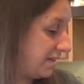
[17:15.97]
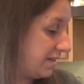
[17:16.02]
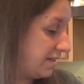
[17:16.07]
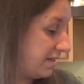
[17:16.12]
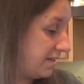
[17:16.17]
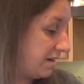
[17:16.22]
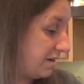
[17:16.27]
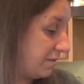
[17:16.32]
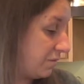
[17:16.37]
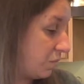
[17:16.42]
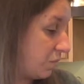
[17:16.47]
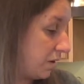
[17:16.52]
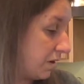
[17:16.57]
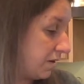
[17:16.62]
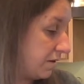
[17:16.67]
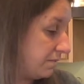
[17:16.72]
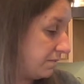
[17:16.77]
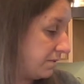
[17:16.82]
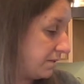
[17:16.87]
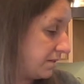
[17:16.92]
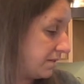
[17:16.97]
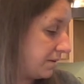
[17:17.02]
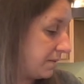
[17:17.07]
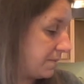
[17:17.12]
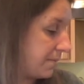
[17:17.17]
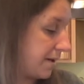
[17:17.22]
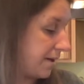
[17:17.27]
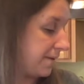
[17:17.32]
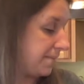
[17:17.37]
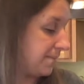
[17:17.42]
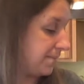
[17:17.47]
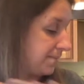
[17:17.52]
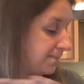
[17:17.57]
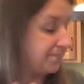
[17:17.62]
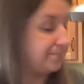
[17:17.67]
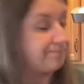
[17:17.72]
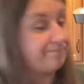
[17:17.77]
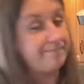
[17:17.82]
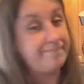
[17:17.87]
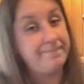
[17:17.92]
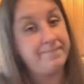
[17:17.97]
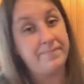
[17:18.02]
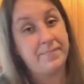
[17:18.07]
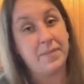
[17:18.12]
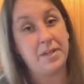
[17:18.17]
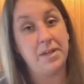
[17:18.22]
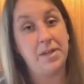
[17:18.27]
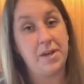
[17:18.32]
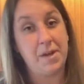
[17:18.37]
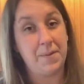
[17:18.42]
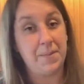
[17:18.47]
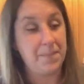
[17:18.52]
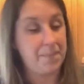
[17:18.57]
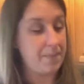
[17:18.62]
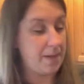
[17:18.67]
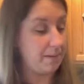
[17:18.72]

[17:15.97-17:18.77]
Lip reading: their worms, but you know,